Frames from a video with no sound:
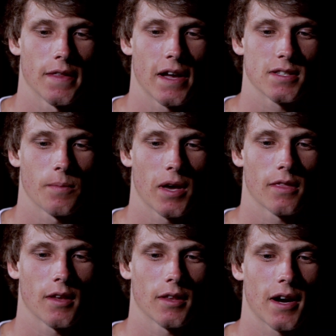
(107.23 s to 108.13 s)
that's the main
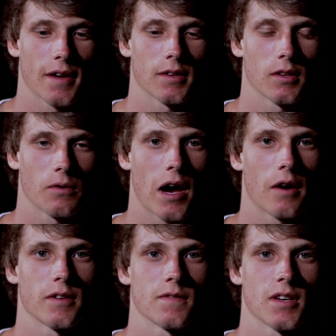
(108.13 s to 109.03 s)
thing that I think the
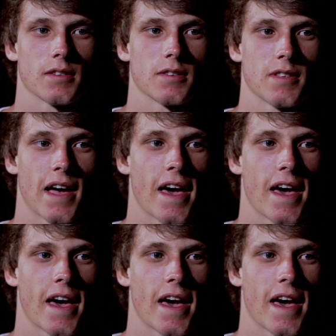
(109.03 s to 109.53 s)
crowd gives us, is that